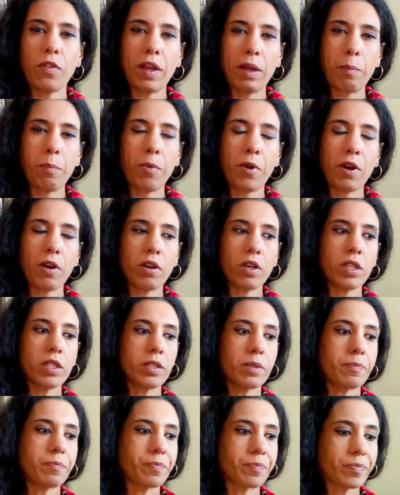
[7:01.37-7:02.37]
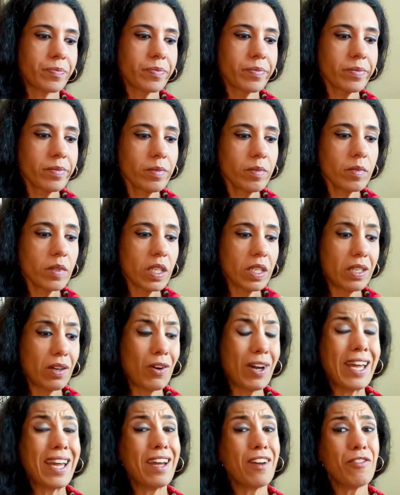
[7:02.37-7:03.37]
that part. Now,
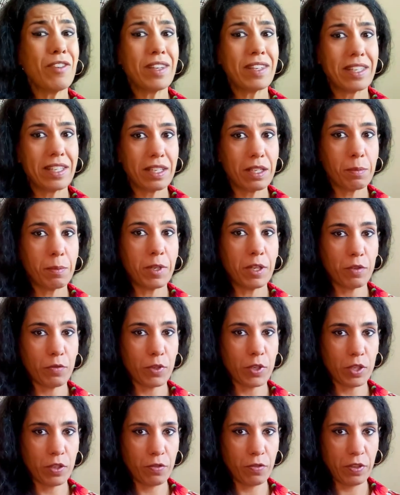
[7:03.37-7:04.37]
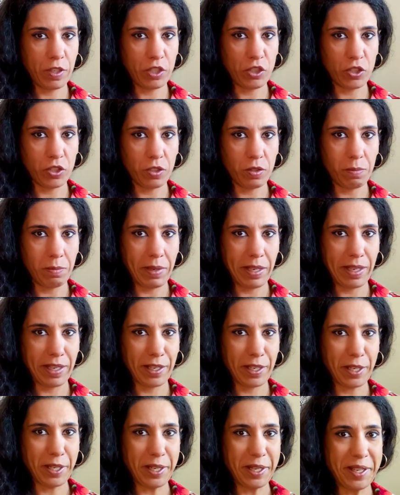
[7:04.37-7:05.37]
I have a little bit of a confession to make.
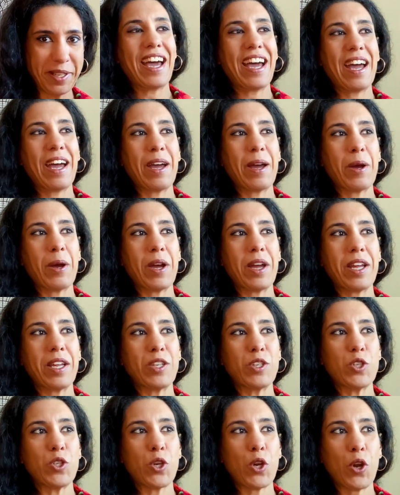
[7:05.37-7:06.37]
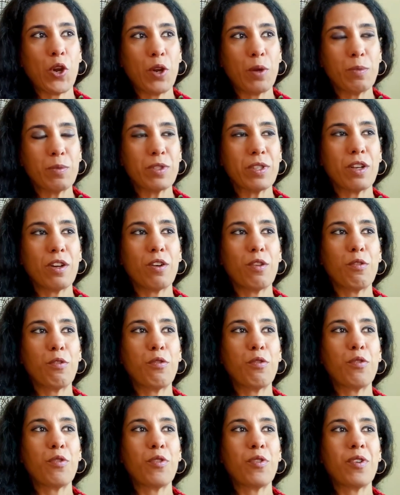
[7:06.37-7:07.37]
In terms of
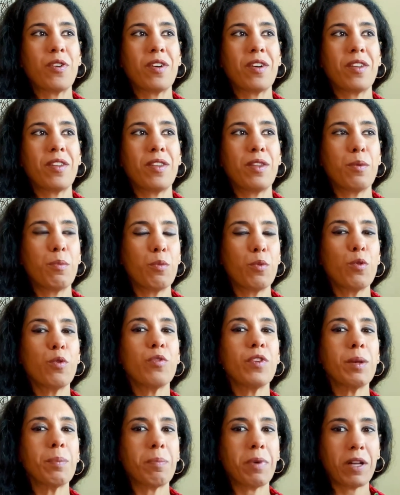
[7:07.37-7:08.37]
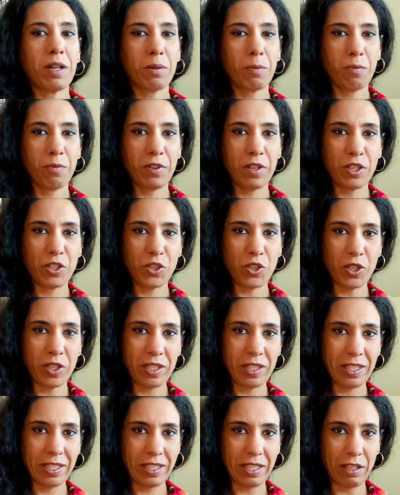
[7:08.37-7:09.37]
the movie Pulp Fiction
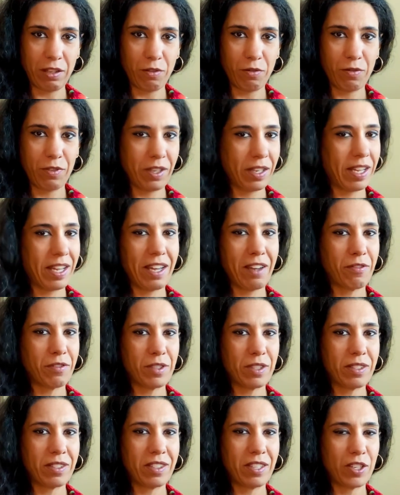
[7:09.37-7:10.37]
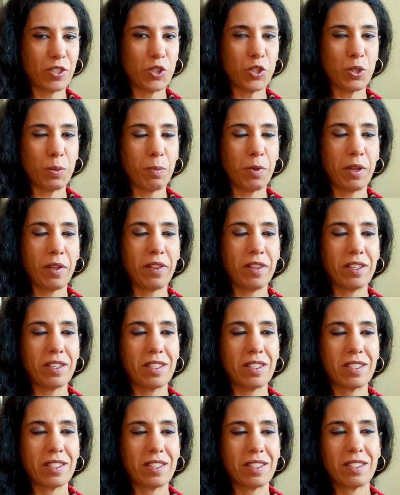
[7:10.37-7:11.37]
itself, and I haven't touched upon
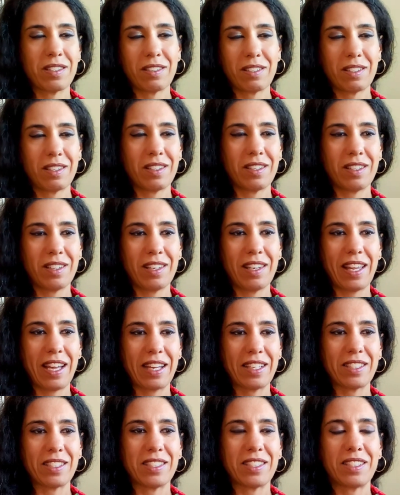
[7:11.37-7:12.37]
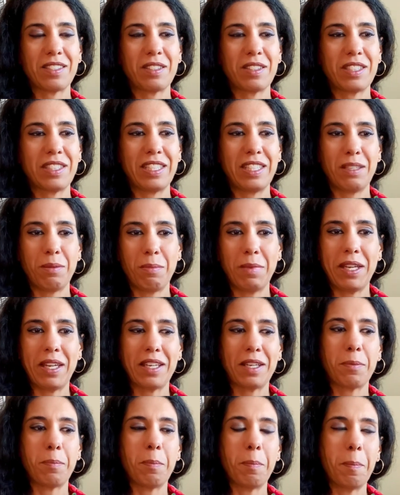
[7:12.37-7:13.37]
this in the last
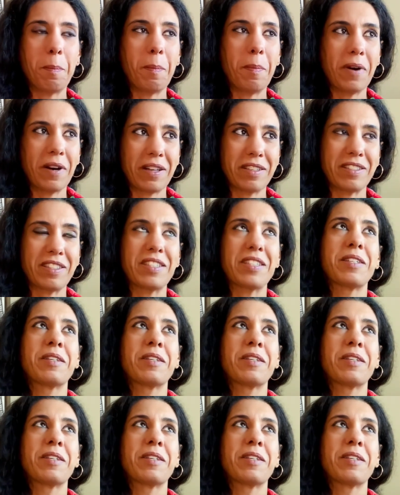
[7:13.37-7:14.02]
Cinemake, but